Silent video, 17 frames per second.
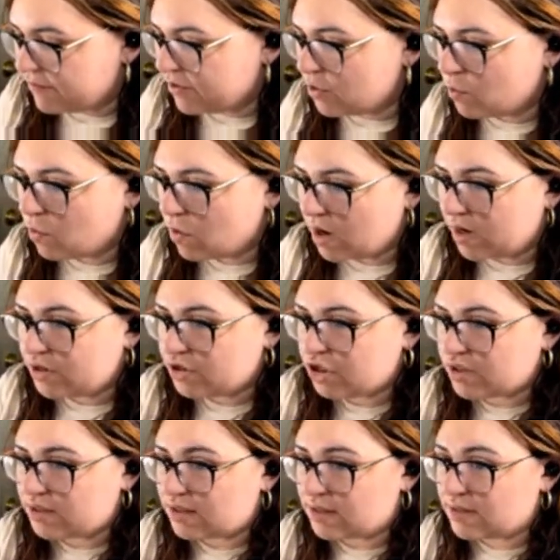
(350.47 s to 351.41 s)
if you want
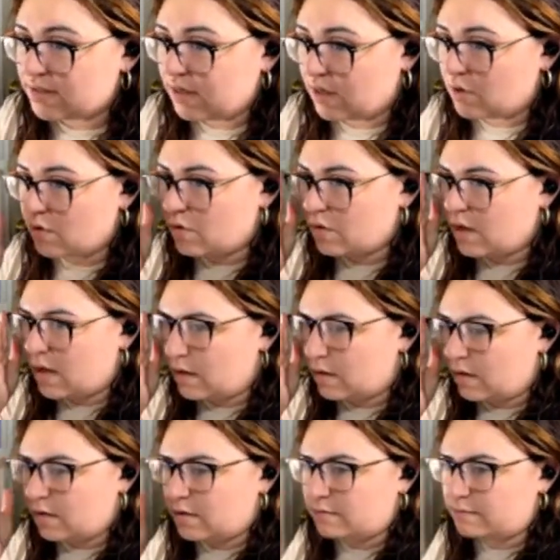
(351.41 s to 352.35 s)
just a single
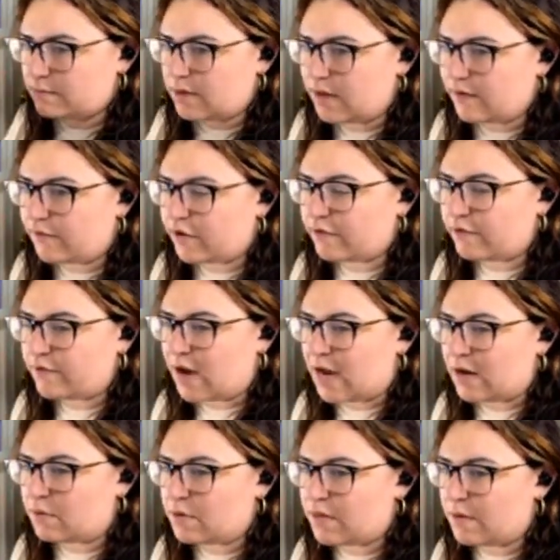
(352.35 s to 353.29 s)
color, if you're
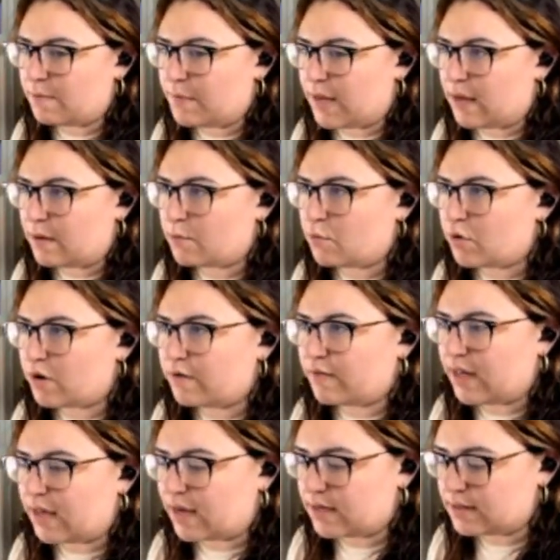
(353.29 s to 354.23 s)
fine with it being more of
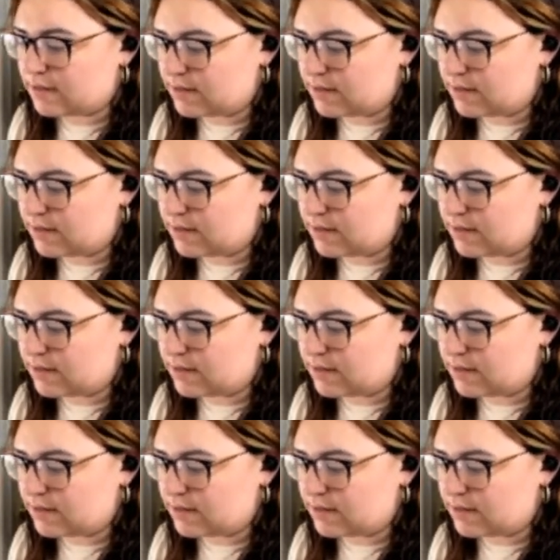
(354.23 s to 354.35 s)
like a